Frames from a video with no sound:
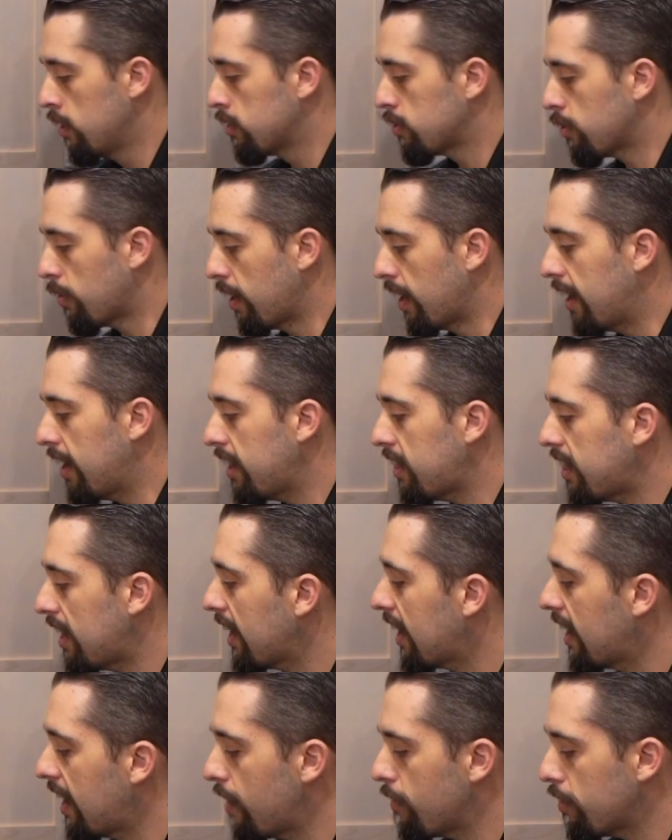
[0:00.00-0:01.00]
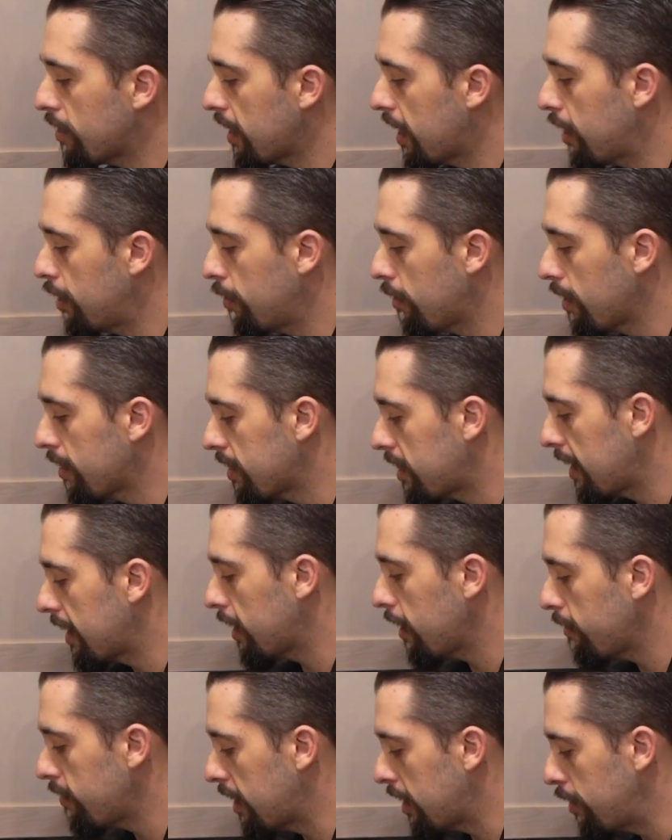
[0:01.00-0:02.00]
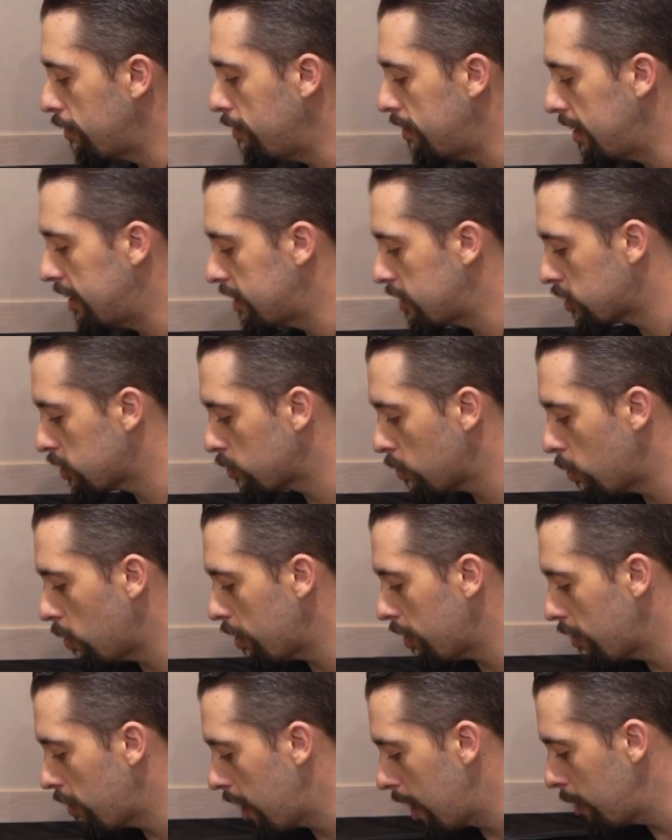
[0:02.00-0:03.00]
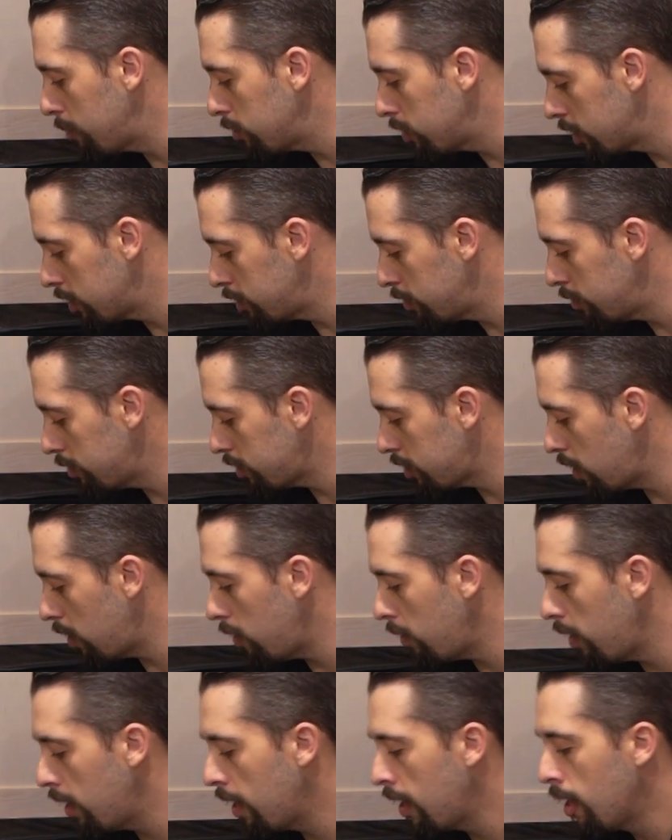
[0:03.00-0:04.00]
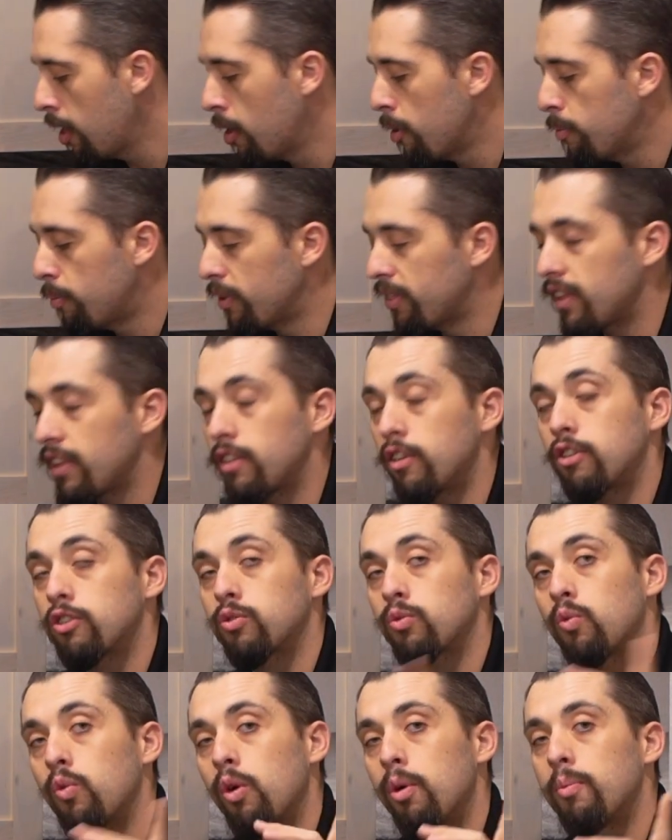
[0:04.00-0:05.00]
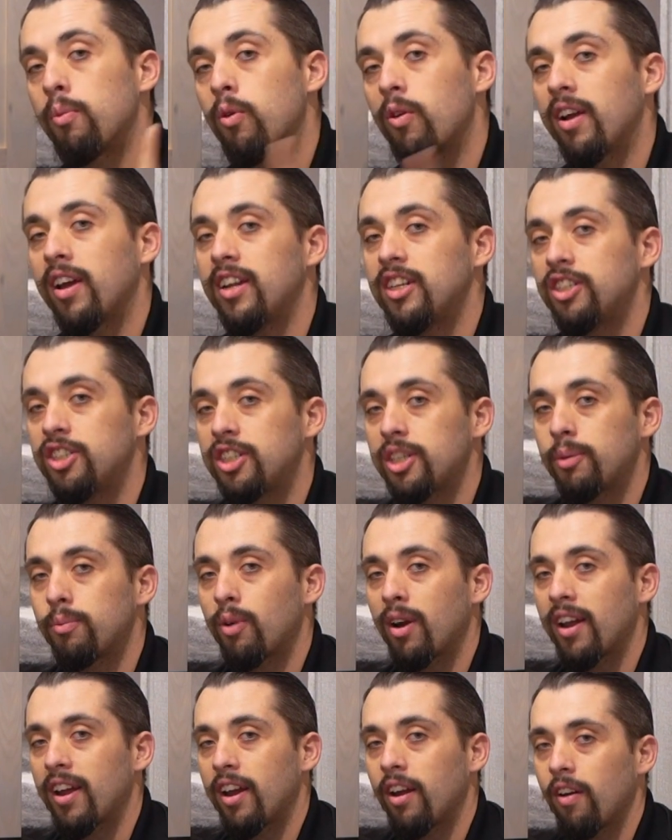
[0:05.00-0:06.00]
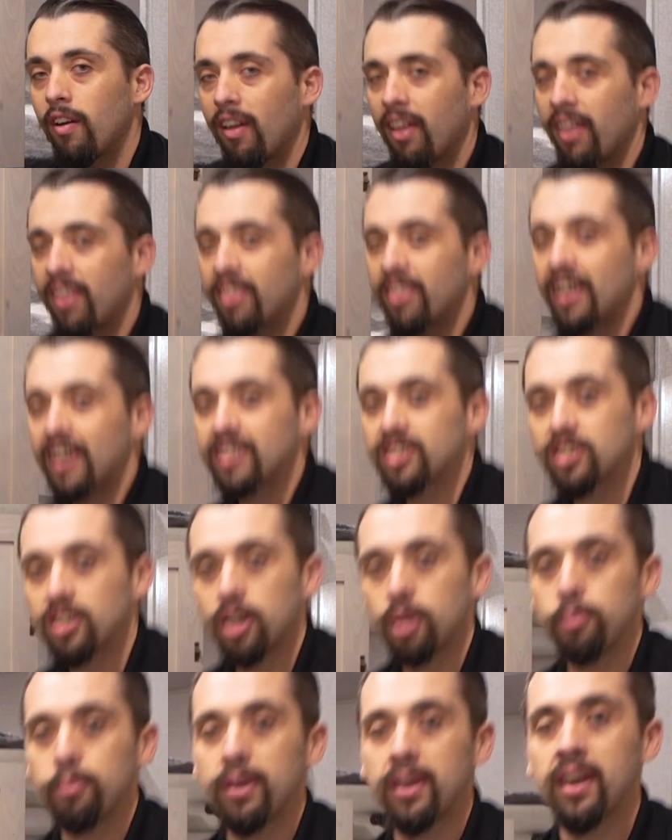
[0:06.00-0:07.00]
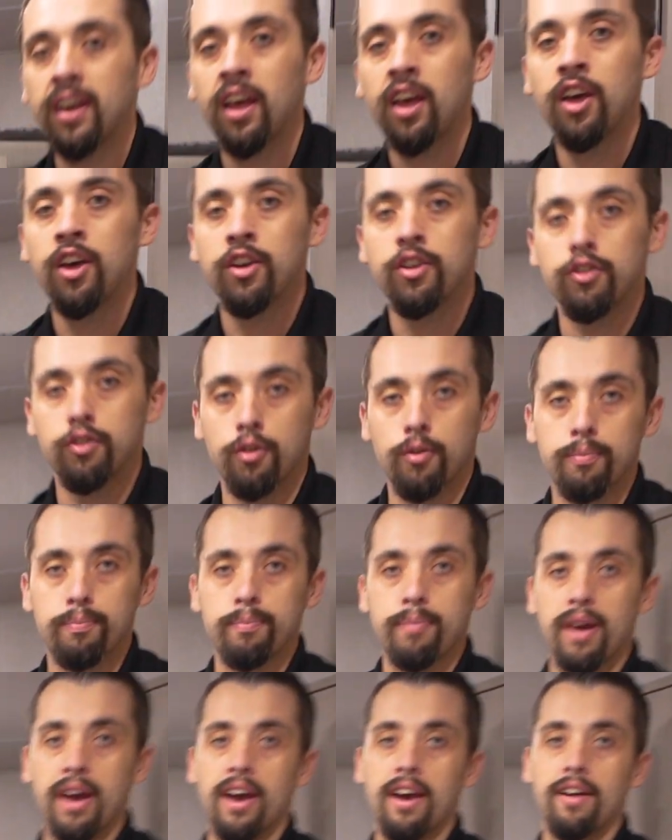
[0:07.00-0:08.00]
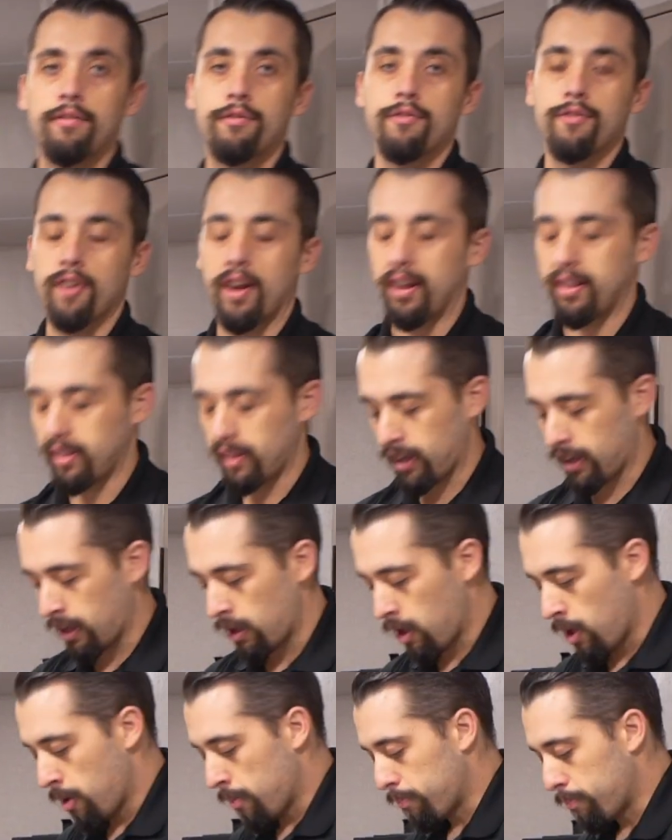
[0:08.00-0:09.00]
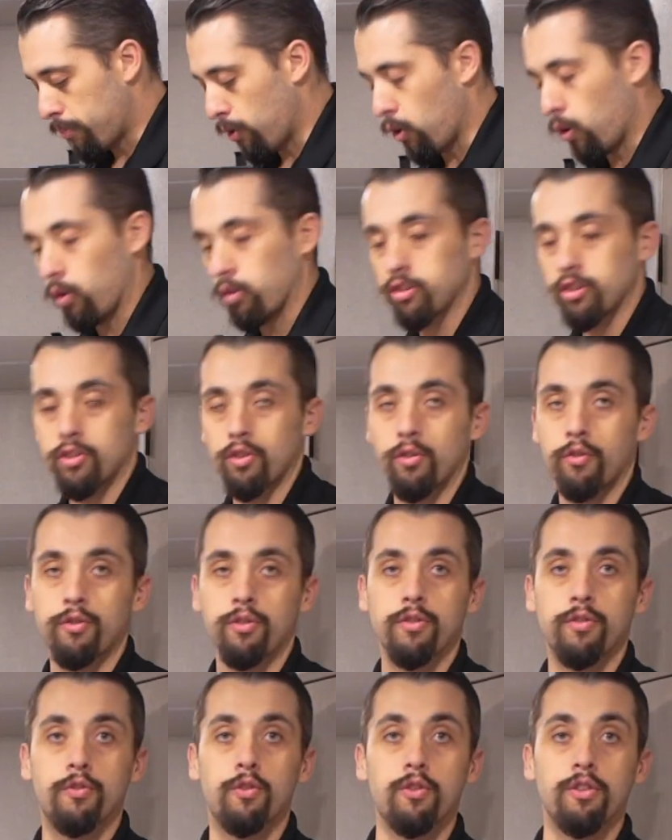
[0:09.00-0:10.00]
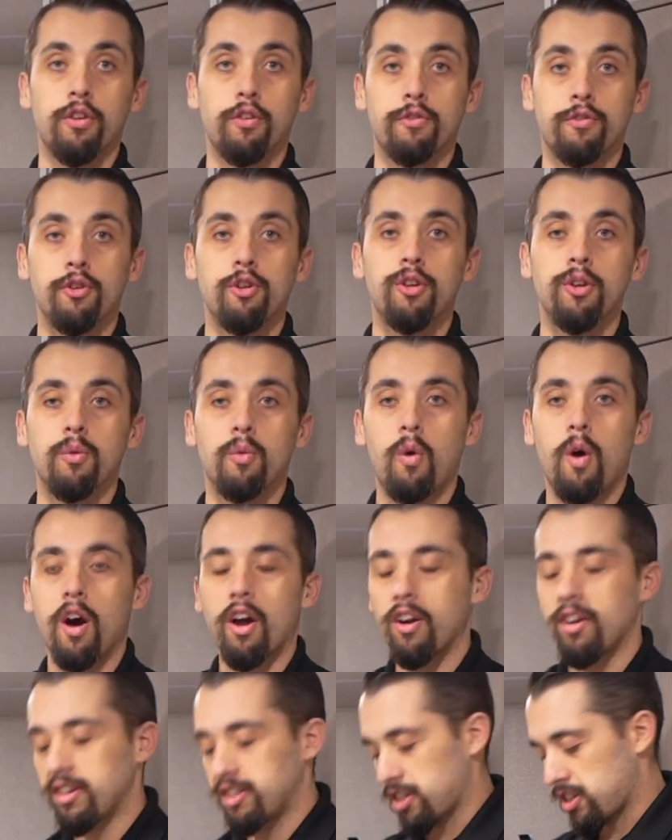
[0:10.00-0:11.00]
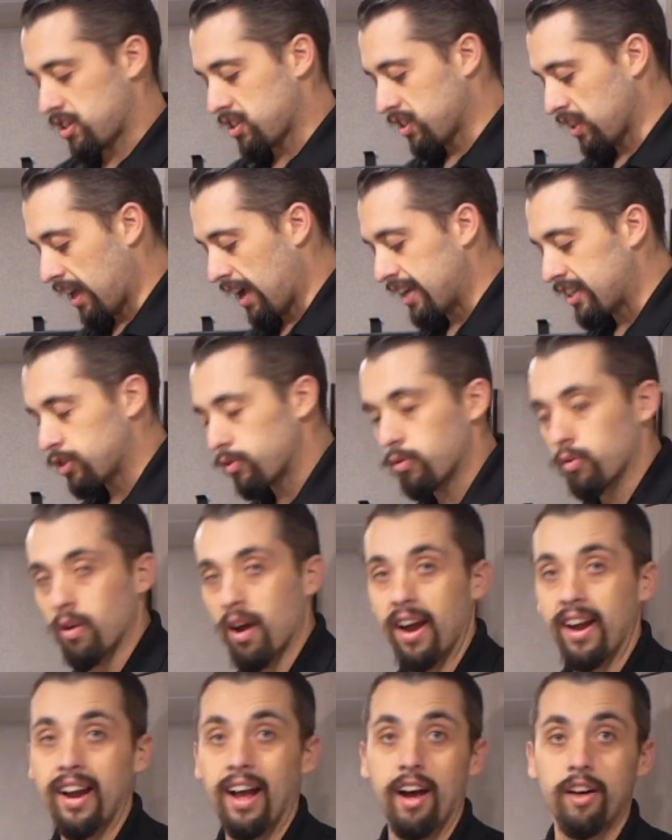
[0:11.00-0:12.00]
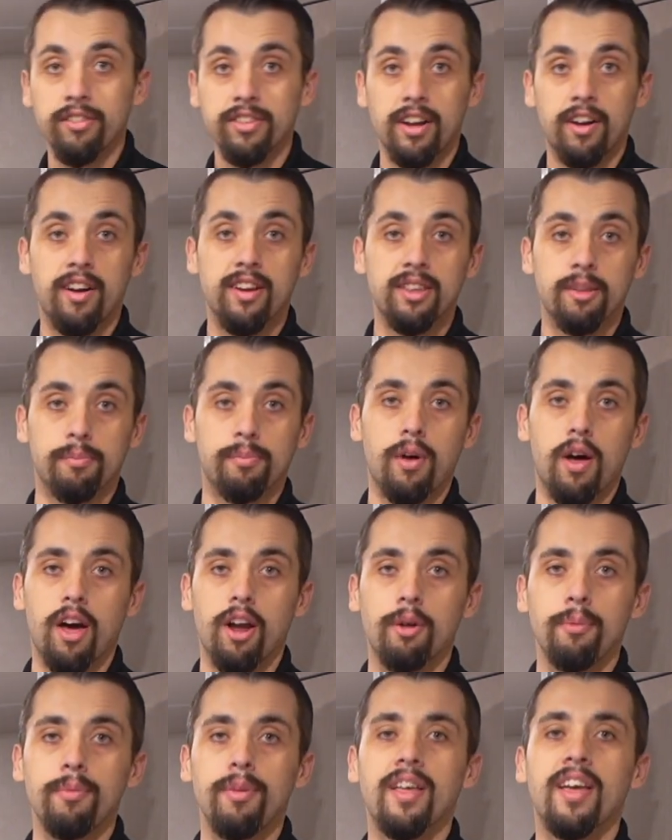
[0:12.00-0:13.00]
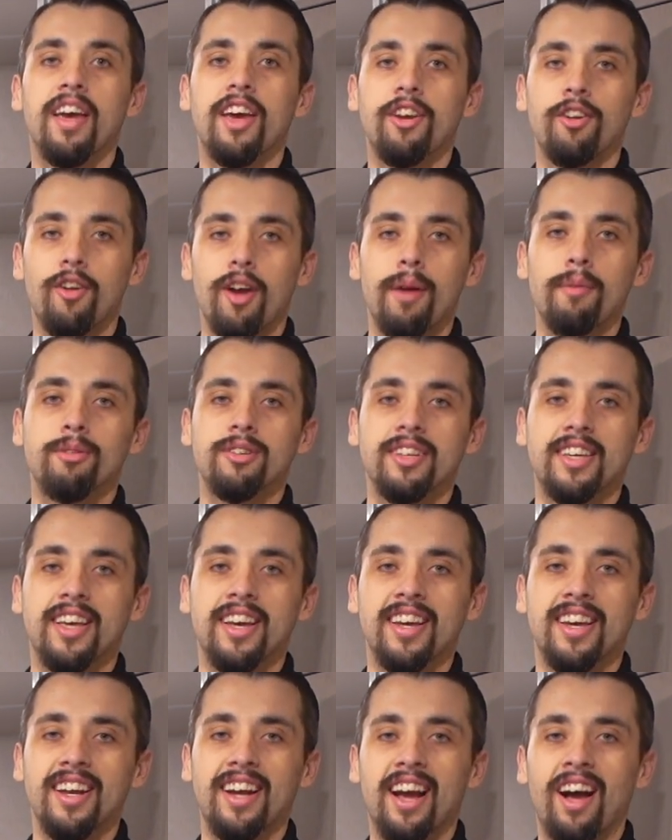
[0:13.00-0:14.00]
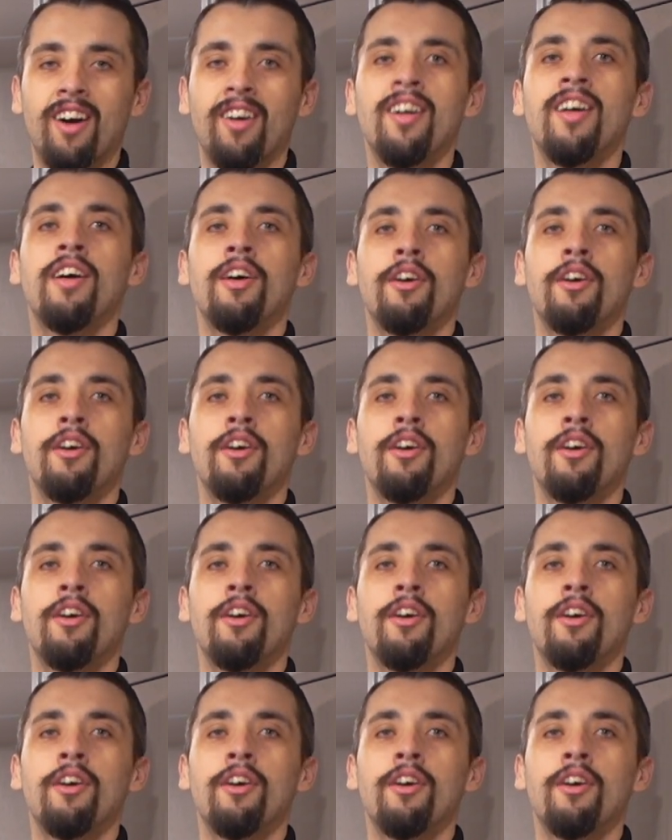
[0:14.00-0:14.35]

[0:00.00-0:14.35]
So anything and everything you can think of that you need to store, you're able to do so. But then there's one more hidden gem right here. That's going to be your pet-friendly bowl. So for their food and water, it just slides right out there at the bottom, and you're able to kick it out,